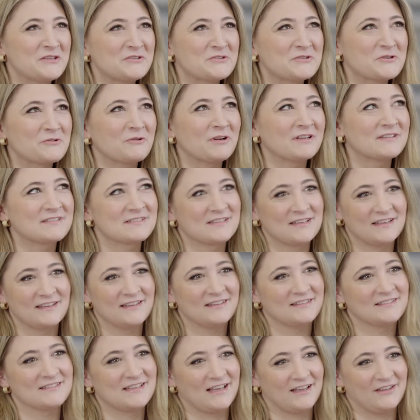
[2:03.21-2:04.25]
Trust
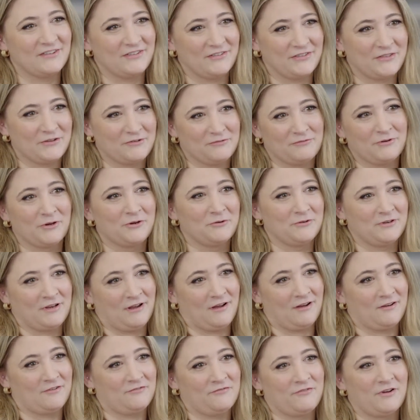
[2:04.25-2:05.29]
is at the root
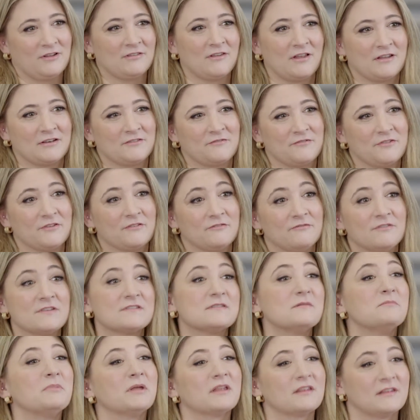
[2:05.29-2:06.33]
of a lot of the
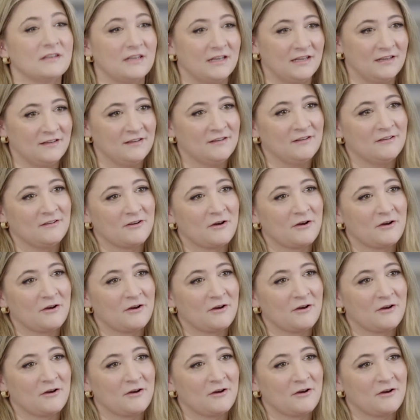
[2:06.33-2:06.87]
visibility